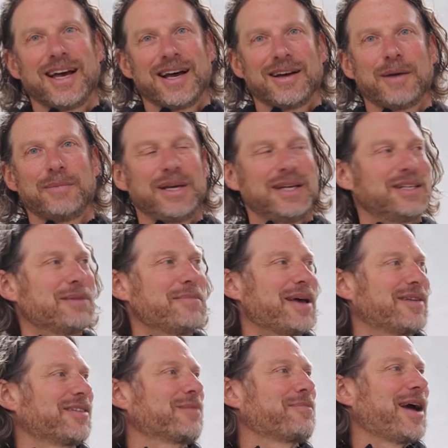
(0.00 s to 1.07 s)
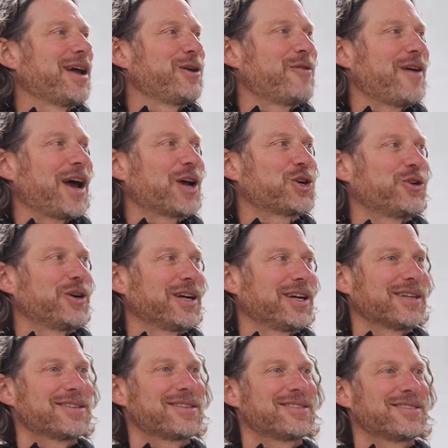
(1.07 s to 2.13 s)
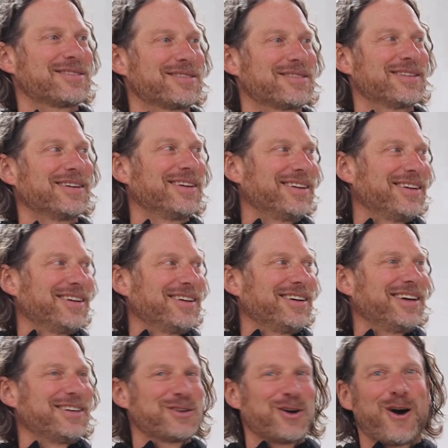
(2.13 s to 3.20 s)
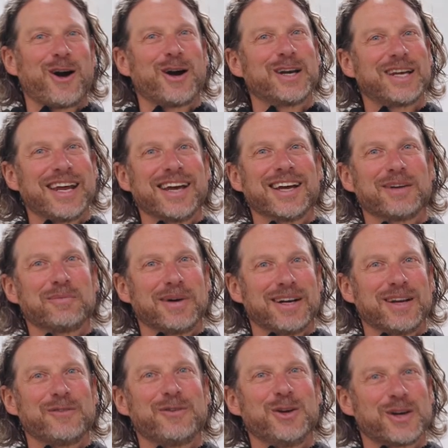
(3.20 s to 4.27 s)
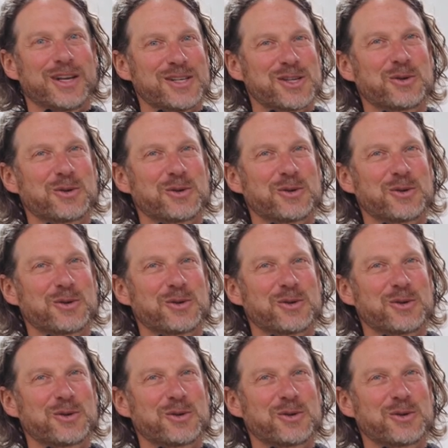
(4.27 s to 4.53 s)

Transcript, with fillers: Yeah, I mean, domestic manufacturing, it's a hard gig, but if you can